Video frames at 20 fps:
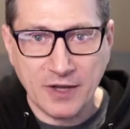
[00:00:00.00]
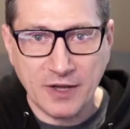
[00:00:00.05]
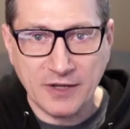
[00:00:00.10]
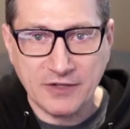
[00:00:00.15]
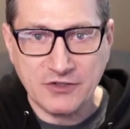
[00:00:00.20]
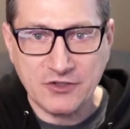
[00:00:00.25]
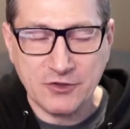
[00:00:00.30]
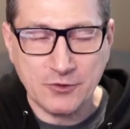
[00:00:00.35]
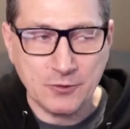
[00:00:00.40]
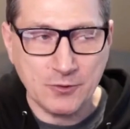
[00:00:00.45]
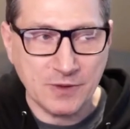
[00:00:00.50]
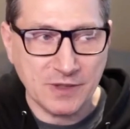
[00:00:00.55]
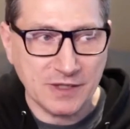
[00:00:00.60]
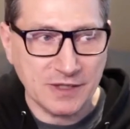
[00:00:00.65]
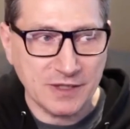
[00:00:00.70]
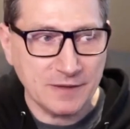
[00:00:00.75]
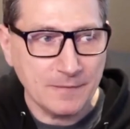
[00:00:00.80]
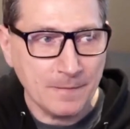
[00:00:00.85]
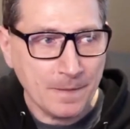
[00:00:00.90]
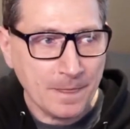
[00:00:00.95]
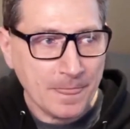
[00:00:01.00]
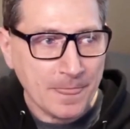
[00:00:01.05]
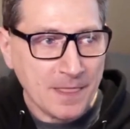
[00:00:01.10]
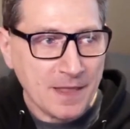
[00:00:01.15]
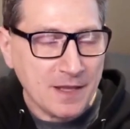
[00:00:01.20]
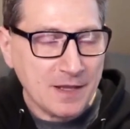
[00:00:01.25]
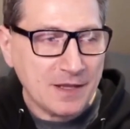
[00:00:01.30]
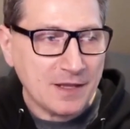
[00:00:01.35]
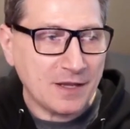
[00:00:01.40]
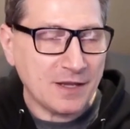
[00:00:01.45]
To
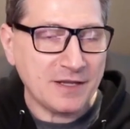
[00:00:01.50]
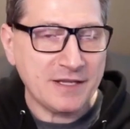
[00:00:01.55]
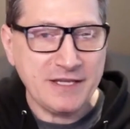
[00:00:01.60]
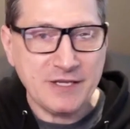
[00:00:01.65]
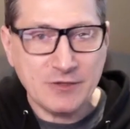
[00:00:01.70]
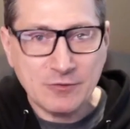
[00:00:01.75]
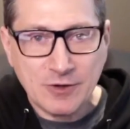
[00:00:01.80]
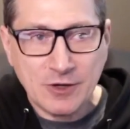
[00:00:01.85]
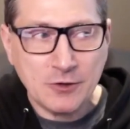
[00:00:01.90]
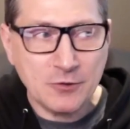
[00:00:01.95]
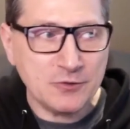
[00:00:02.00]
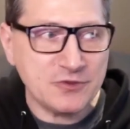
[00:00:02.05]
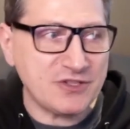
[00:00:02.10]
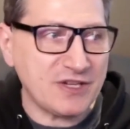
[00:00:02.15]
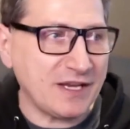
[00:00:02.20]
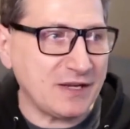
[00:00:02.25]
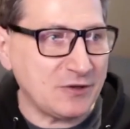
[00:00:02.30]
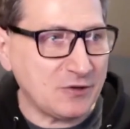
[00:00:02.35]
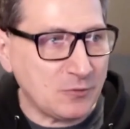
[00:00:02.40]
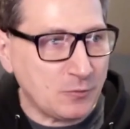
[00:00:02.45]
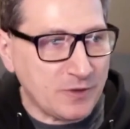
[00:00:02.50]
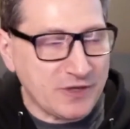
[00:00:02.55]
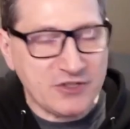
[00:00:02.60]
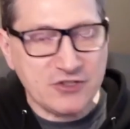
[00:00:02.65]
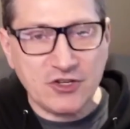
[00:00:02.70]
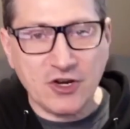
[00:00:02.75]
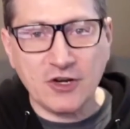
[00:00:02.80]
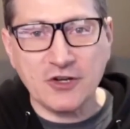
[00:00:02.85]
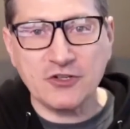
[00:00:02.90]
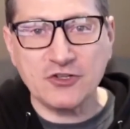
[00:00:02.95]
Heroes, and we
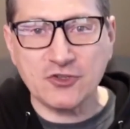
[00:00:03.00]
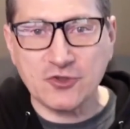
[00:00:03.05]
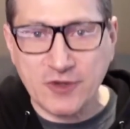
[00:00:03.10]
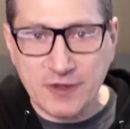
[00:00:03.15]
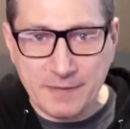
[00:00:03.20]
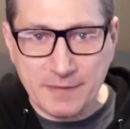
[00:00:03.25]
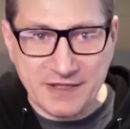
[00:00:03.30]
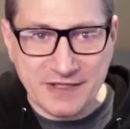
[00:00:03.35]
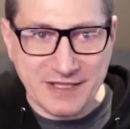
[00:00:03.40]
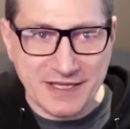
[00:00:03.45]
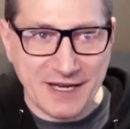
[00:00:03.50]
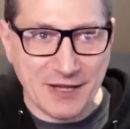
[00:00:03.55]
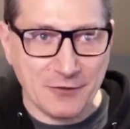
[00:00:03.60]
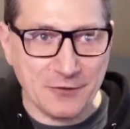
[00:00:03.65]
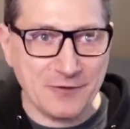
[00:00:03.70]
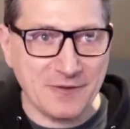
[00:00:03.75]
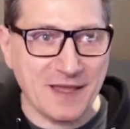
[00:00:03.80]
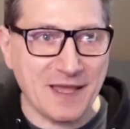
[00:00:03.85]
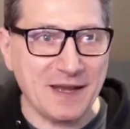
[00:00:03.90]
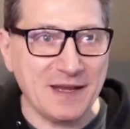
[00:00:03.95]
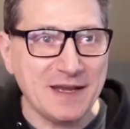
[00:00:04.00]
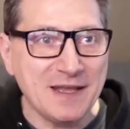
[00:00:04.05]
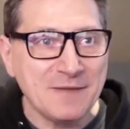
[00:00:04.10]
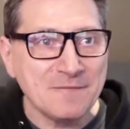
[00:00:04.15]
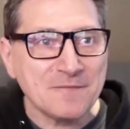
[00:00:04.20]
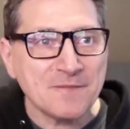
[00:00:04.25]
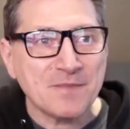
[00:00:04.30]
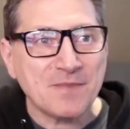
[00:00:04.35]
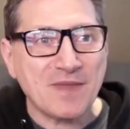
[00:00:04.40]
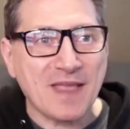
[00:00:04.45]
started streaming together then.
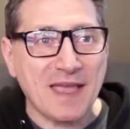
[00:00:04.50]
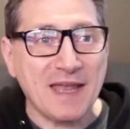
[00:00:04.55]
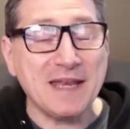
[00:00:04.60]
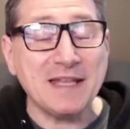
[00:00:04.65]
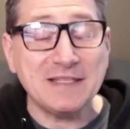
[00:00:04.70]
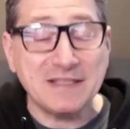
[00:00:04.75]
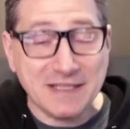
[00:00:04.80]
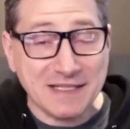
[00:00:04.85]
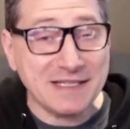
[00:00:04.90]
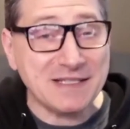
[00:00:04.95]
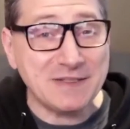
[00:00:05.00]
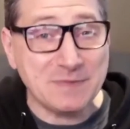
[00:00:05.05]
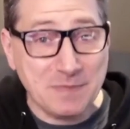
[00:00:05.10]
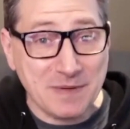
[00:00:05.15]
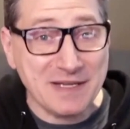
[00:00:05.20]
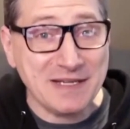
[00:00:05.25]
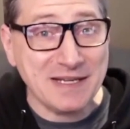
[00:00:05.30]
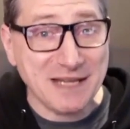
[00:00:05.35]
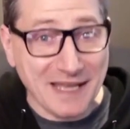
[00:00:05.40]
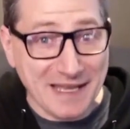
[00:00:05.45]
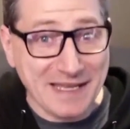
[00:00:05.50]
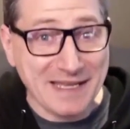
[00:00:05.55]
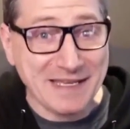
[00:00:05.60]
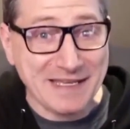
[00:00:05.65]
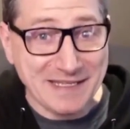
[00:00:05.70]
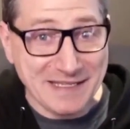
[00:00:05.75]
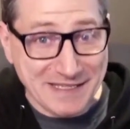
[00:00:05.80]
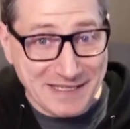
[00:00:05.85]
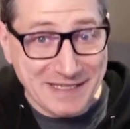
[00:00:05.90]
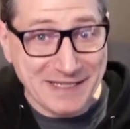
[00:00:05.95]
And it's been
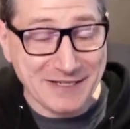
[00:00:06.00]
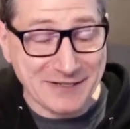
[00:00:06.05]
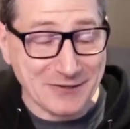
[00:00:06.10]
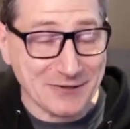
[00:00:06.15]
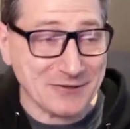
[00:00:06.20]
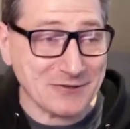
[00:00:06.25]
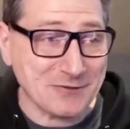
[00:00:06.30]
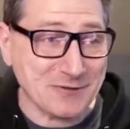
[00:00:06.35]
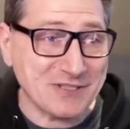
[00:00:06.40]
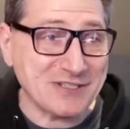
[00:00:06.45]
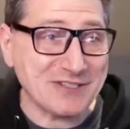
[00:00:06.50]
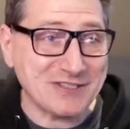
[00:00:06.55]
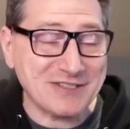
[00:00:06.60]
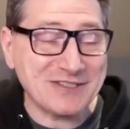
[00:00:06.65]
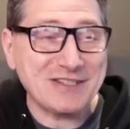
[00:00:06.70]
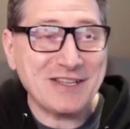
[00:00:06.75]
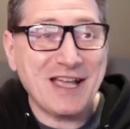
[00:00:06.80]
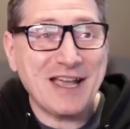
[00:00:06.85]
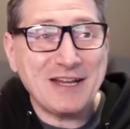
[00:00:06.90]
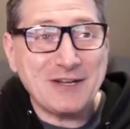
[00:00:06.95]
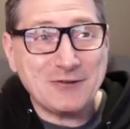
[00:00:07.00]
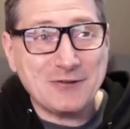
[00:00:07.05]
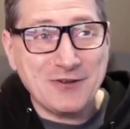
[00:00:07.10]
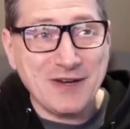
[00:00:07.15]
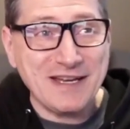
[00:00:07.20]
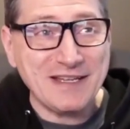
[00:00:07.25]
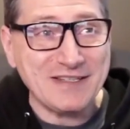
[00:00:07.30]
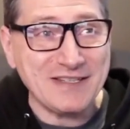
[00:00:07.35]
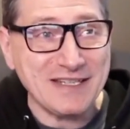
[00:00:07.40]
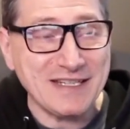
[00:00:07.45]
8 years, which is kind of
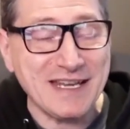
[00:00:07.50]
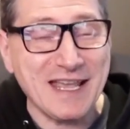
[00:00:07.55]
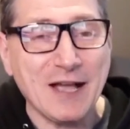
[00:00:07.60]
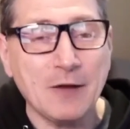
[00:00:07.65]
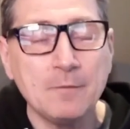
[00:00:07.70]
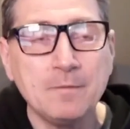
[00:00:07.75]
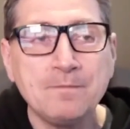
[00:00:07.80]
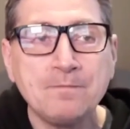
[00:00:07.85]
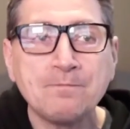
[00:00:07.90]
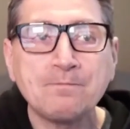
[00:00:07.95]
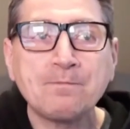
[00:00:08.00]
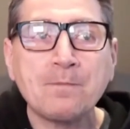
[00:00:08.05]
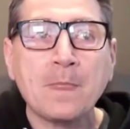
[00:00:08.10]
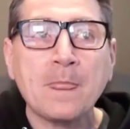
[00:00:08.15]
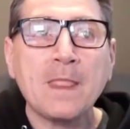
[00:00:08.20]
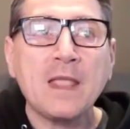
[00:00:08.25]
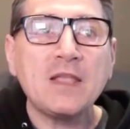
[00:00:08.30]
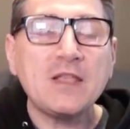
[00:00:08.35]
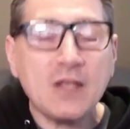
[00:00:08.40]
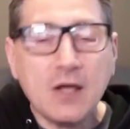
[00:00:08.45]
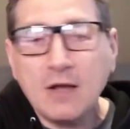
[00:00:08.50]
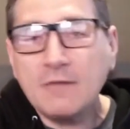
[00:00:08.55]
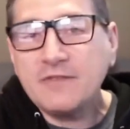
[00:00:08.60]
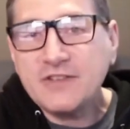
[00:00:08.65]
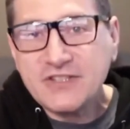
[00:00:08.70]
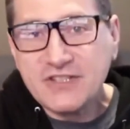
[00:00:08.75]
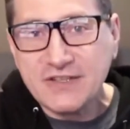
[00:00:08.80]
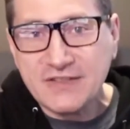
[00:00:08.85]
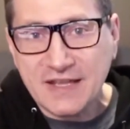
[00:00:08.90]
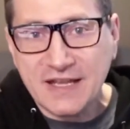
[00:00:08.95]
crazy. Now,
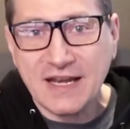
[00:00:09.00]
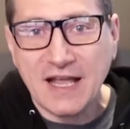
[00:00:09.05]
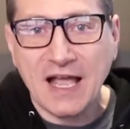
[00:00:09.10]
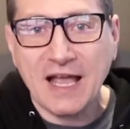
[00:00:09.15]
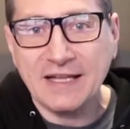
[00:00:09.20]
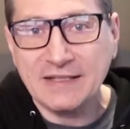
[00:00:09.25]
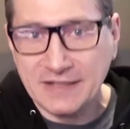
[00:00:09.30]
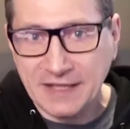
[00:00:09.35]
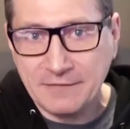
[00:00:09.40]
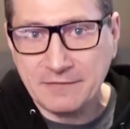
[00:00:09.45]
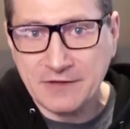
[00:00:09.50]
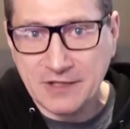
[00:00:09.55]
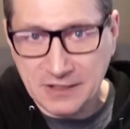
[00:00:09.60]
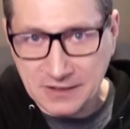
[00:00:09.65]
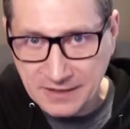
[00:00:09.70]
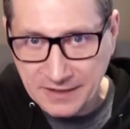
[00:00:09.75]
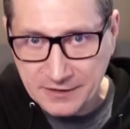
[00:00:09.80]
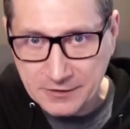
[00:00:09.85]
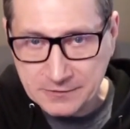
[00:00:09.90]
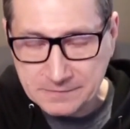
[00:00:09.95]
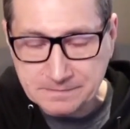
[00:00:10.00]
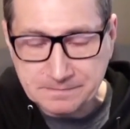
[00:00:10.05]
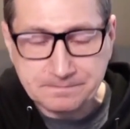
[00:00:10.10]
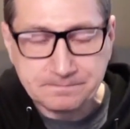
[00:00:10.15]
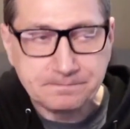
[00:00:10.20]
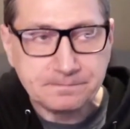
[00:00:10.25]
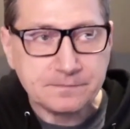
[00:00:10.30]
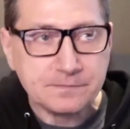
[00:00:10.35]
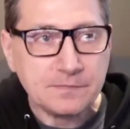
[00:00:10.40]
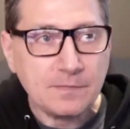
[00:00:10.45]
obviously, then I left Collider.
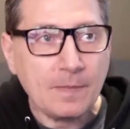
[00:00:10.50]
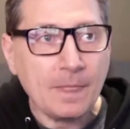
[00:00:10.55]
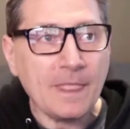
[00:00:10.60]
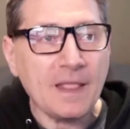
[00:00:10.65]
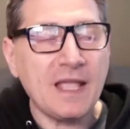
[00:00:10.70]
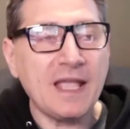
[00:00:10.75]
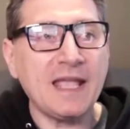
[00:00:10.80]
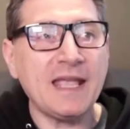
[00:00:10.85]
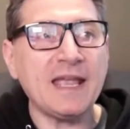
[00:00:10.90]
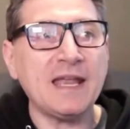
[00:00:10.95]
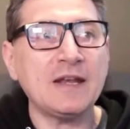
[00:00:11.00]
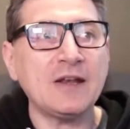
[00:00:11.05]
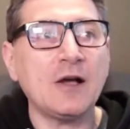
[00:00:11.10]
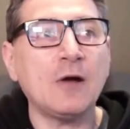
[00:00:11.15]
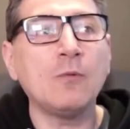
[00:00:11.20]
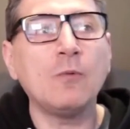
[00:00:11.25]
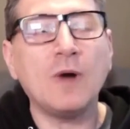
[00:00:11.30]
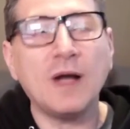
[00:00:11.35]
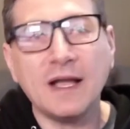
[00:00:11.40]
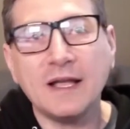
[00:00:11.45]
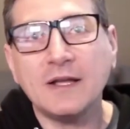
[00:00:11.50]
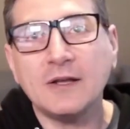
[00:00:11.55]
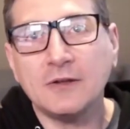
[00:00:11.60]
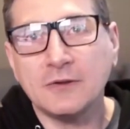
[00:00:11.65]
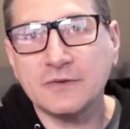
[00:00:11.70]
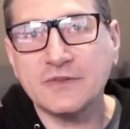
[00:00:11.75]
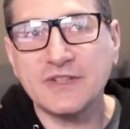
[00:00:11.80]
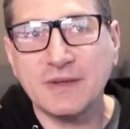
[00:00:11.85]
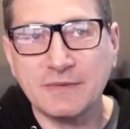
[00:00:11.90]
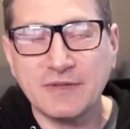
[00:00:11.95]
And
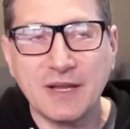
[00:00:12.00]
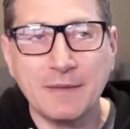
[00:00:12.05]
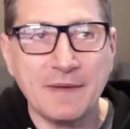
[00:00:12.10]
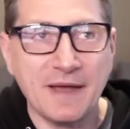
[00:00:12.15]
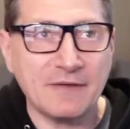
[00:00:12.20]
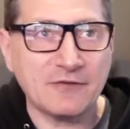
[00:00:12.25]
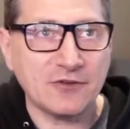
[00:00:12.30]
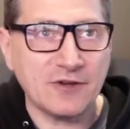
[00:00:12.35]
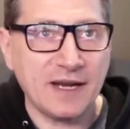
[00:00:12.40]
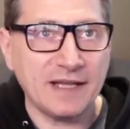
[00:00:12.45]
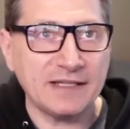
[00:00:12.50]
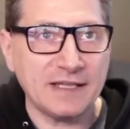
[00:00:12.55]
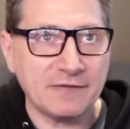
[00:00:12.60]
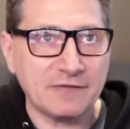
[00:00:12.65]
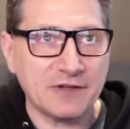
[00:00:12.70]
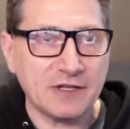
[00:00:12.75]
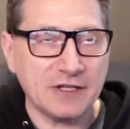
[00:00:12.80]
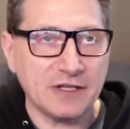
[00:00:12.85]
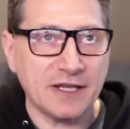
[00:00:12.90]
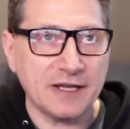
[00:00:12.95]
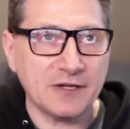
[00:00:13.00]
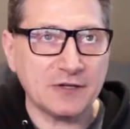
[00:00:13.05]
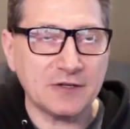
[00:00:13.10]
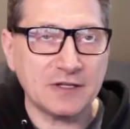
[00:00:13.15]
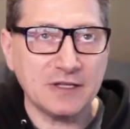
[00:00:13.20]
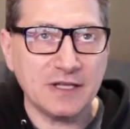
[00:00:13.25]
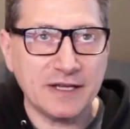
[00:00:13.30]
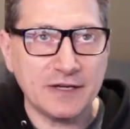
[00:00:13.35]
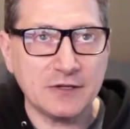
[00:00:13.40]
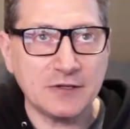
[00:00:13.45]
sometime after I left
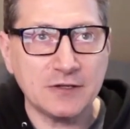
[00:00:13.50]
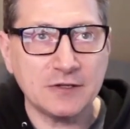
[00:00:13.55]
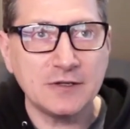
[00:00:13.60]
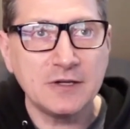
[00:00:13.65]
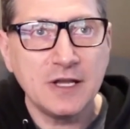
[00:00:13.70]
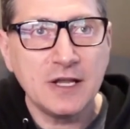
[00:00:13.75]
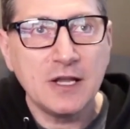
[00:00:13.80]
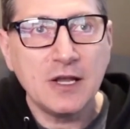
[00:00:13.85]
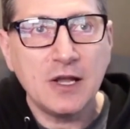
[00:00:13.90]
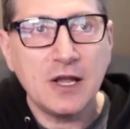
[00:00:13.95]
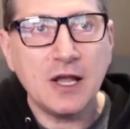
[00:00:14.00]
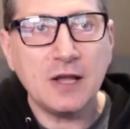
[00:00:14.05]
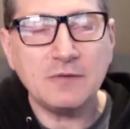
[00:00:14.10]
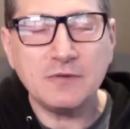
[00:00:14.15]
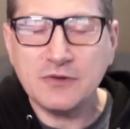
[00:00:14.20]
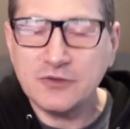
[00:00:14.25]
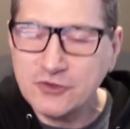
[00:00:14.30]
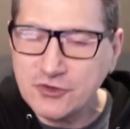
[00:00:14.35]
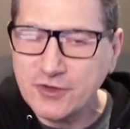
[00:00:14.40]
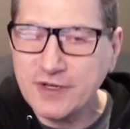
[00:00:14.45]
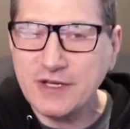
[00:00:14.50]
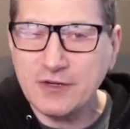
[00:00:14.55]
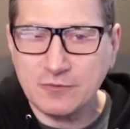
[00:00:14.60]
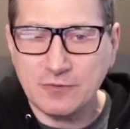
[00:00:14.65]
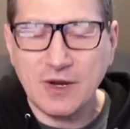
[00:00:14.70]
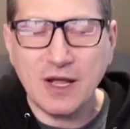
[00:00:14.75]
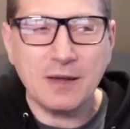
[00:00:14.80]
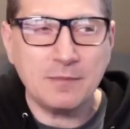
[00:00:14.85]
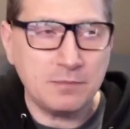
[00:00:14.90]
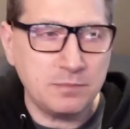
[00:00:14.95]
Collider treated
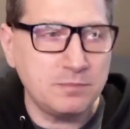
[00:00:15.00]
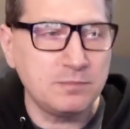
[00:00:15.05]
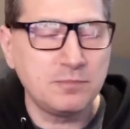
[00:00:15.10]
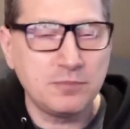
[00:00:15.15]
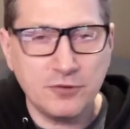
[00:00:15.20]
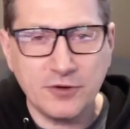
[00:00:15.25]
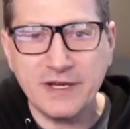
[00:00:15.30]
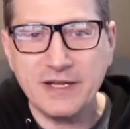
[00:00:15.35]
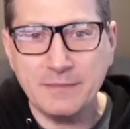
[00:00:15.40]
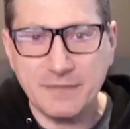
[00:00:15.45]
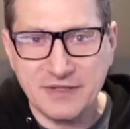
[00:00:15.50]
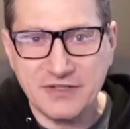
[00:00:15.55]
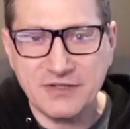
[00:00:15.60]
Rob pretty